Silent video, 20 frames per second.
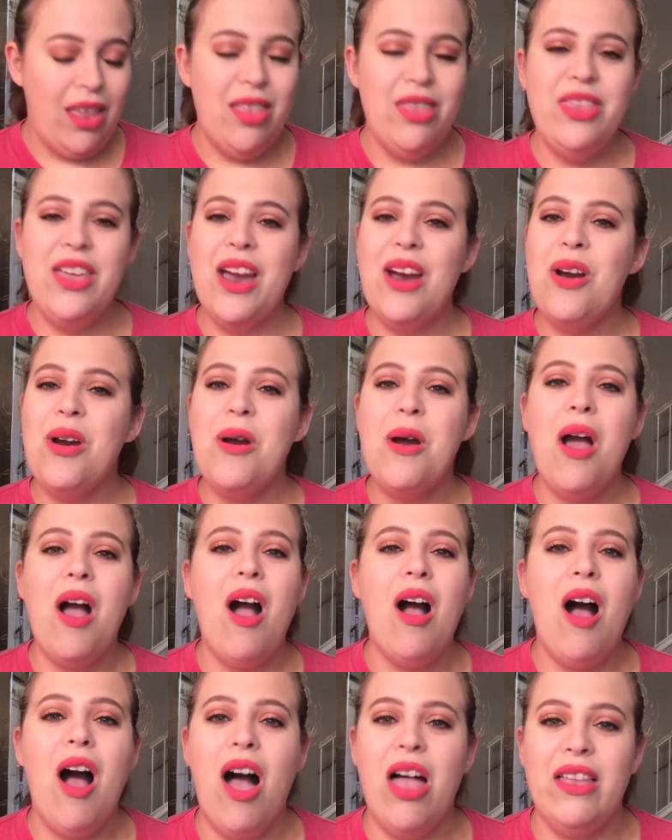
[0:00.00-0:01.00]
Their
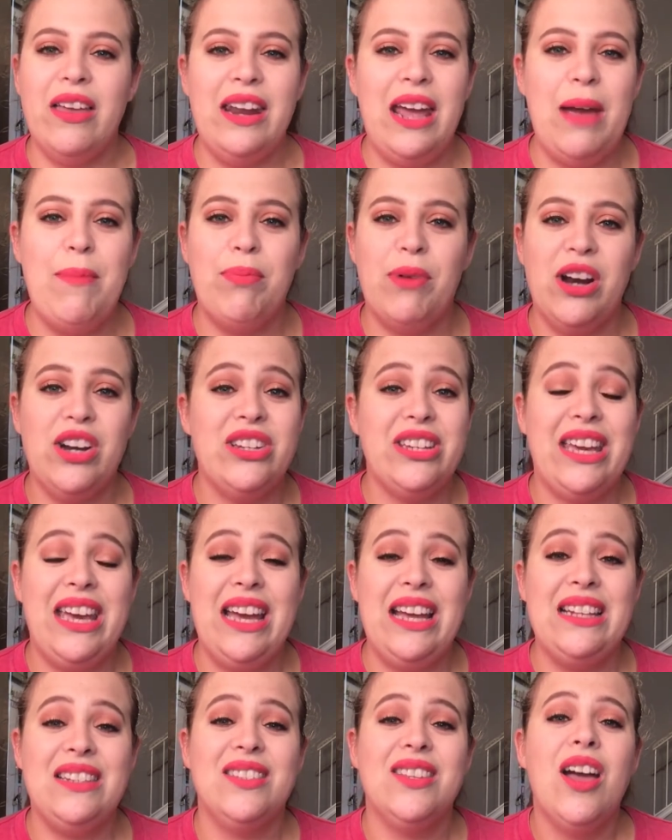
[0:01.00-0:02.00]
holiday brush
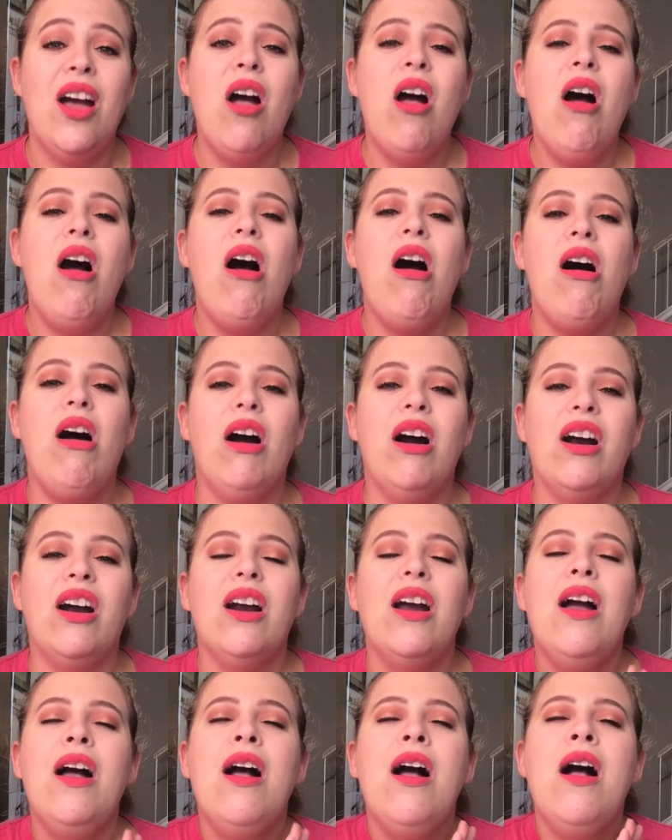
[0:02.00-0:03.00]
kits
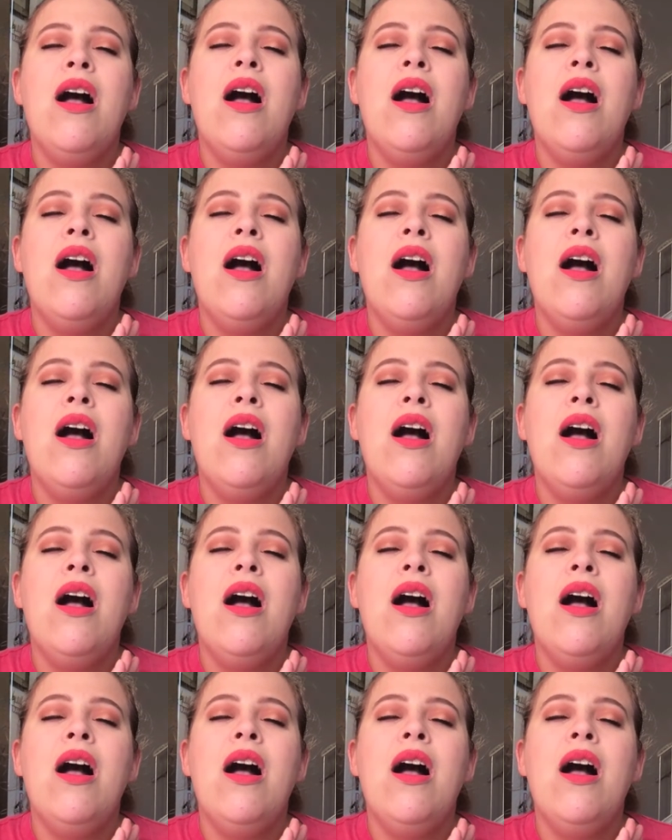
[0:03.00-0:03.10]
are